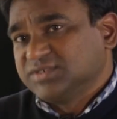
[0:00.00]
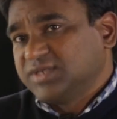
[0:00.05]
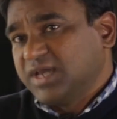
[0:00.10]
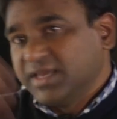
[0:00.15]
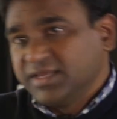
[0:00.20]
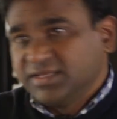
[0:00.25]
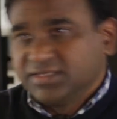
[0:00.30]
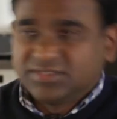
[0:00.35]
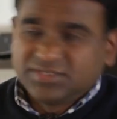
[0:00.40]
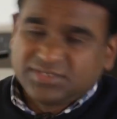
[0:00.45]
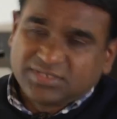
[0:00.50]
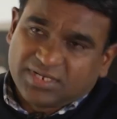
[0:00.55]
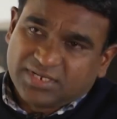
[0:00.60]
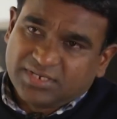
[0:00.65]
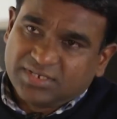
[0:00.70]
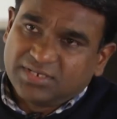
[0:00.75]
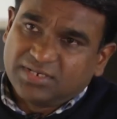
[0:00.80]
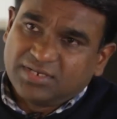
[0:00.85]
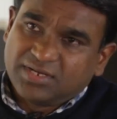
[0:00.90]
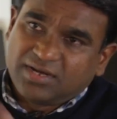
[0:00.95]
science
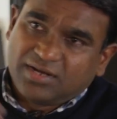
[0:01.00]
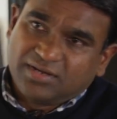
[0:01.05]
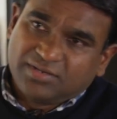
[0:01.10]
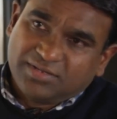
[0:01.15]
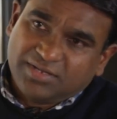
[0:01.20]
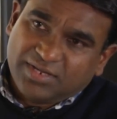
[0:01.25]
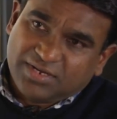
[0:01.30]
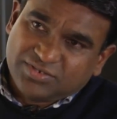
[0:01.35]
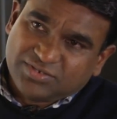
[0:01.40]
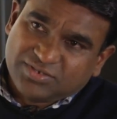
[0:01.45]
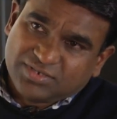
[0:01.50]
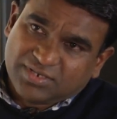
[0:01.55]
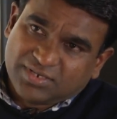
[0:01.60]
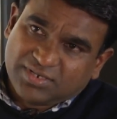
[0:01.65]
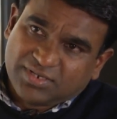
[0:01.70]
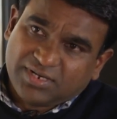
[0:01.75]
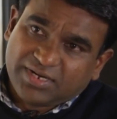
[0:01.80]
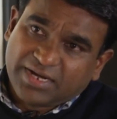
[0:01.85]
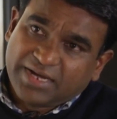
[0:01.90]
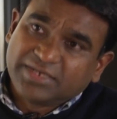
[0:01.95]
and uh, there is a
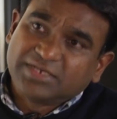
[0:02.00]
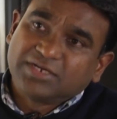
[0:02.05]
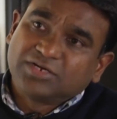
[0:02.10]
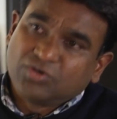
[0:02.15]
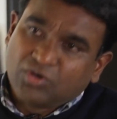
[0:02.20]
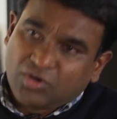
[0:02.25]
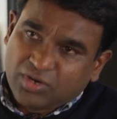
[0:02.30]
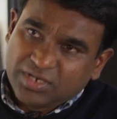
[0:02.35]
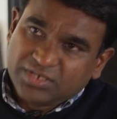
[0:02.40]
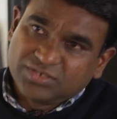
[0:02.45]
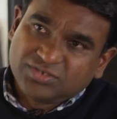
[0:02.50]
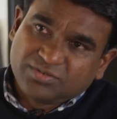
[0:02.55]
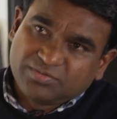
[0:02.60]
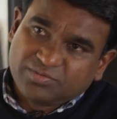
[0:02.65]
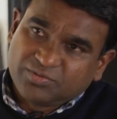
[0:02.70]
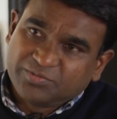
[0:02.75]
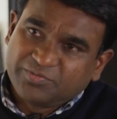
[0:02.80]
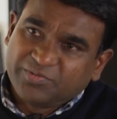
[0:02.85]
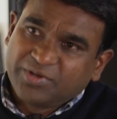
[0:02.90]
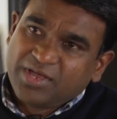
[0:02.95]
greater knowledge
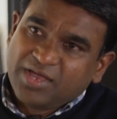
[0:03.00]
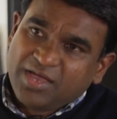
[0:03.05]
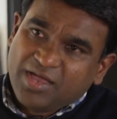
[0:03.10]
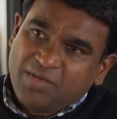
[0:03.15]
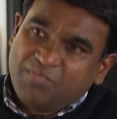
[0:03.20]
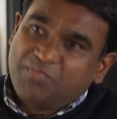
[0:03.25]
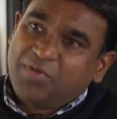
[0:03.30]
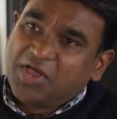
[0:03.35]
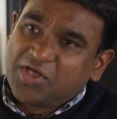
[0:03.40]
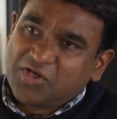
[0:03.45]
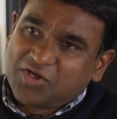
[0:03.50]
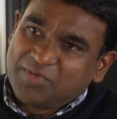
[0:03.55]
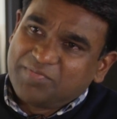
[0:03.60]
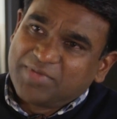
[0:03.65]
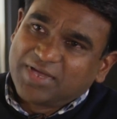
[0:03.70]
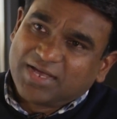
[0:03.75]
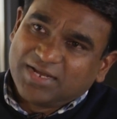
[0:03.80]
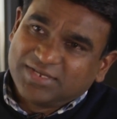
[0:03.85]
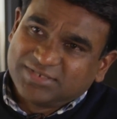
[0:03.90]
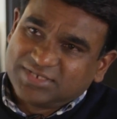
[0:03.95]
of
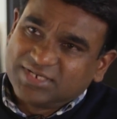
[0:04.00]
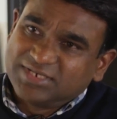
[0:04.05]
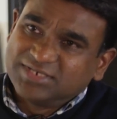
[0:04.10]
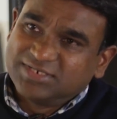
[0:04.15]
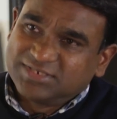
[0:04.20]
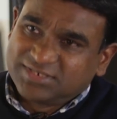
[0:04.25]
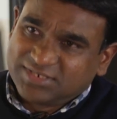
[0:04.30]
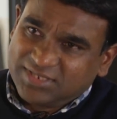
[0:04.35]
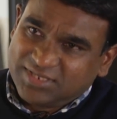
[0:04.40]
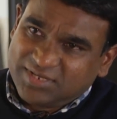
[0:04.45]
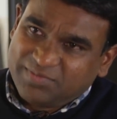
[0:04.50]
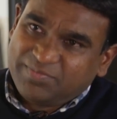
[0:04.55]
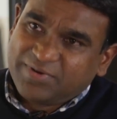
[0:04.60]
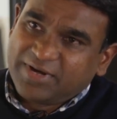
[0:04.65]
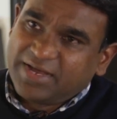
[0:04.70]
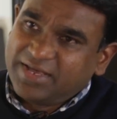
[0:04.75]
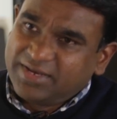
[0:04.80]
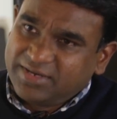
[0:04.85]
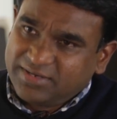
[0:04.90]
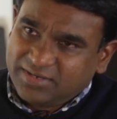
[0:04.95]
biochemical changes in the
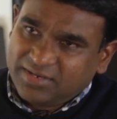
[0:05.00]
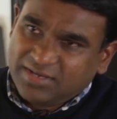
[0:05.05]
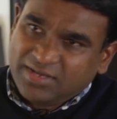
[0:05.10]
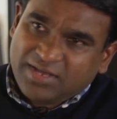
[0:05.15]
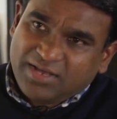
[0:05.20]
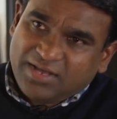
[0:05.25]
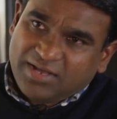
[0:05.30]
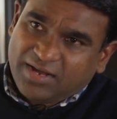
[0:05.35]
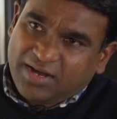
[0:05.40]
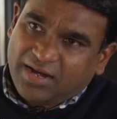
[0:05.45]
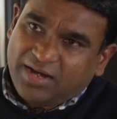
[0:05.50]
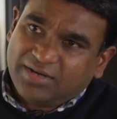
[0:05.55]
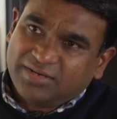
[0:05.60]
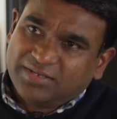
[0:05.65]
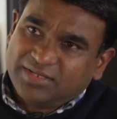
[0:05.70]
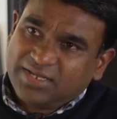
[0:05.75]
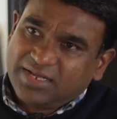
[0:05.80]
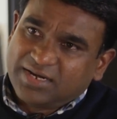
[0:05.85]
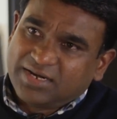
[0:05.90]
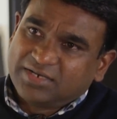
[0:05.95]
brain,
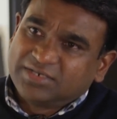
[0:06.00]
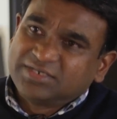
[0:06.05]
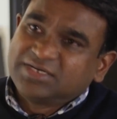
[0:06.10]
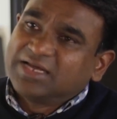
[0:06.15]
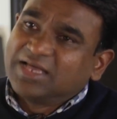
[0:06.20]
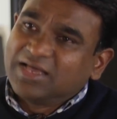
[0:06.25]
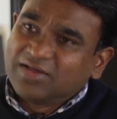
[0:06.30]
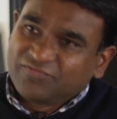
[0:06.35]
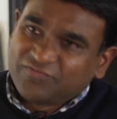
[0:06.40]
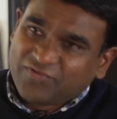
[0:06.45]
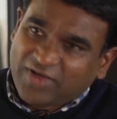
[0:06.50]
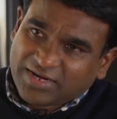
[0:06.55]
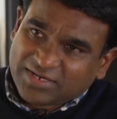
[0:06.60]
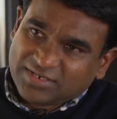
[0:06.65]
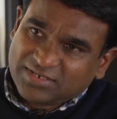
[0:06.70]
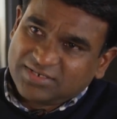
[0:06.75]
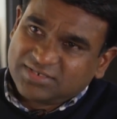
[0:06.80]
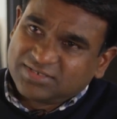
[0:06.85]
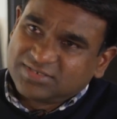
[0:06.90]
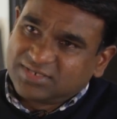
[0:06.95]
and there are trigger
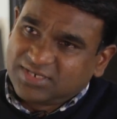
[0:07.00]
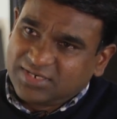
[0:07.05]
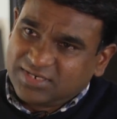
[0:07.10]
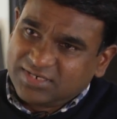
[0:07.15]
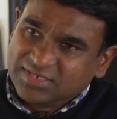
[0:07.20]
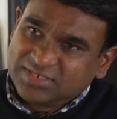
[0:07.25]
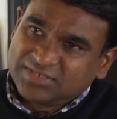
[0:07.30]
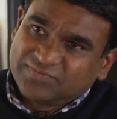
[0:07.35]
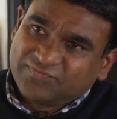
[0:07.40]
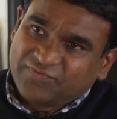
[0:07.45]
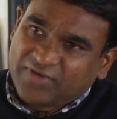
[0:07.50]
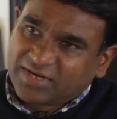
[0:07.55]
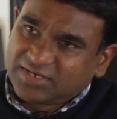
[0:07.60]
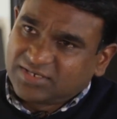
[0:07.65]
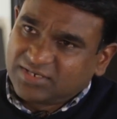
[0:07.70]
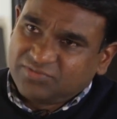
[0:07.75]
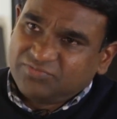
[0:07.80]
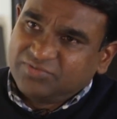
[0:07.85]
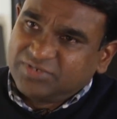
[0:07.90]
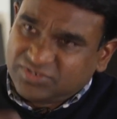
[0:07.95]
factors and risk
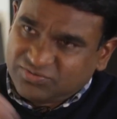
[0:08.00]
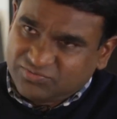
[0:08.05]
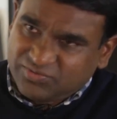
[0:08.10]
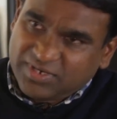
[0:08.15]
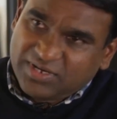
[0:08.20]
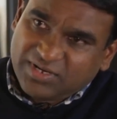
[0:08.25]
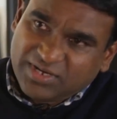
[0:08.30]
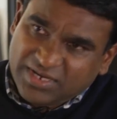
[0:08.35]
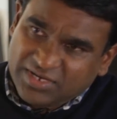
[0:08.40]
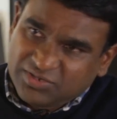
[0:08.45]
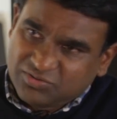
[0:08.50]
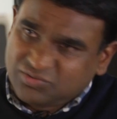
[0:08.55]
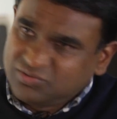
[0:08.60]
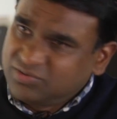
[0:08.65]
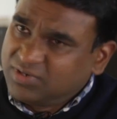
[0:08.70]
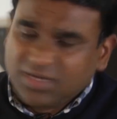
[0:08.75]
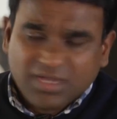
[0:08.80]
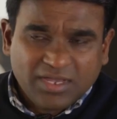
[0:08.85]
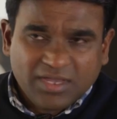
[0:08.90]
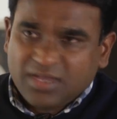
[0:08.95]
factor which will lead
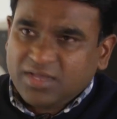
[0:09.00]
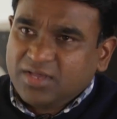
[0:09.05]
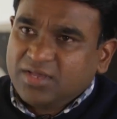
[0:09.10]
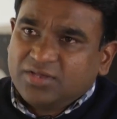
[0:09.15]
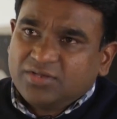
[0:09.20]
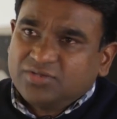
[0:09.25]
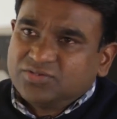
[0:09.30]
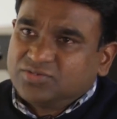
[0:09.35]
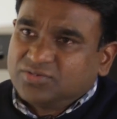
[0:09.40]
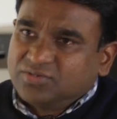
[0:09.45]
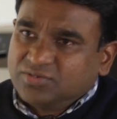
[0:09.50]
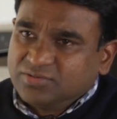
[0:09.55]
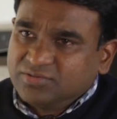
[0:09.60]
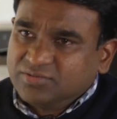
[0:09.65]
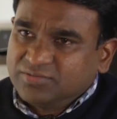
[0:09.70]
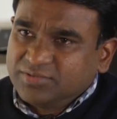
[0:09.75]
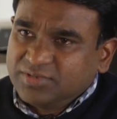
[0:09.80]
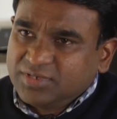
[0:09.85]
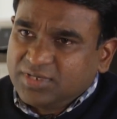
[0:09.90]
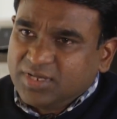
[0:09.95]
to,
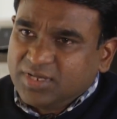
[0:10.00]
so